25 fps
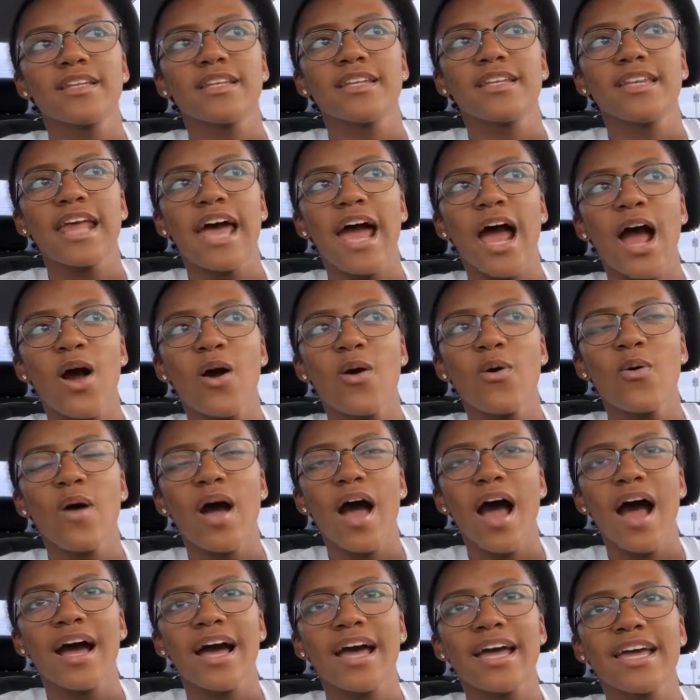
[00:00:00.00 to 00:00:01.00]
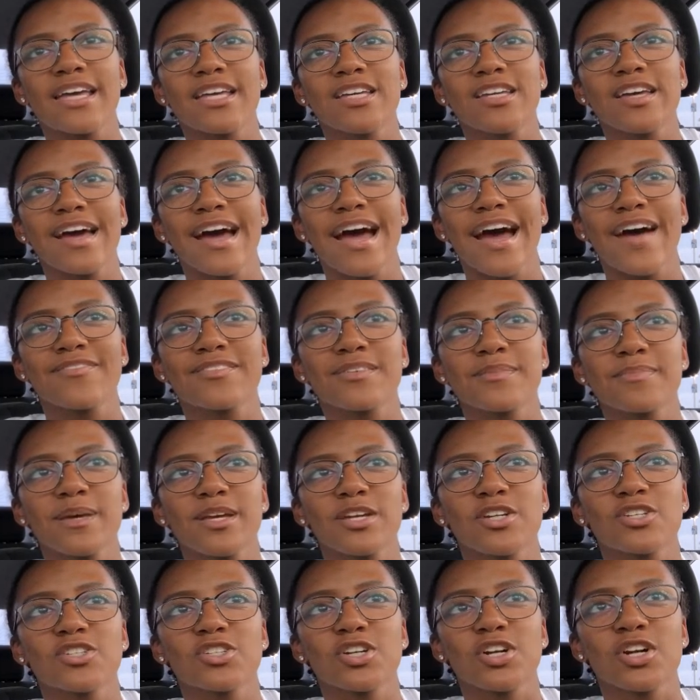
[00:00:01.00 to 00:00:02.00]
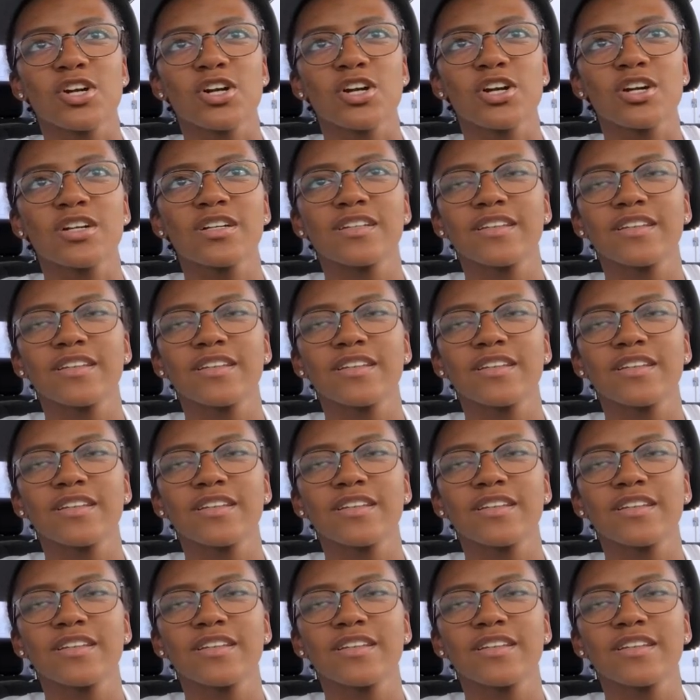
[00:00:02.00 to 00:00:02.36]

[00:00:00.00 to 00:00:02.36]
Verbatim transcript: now I have to make sure,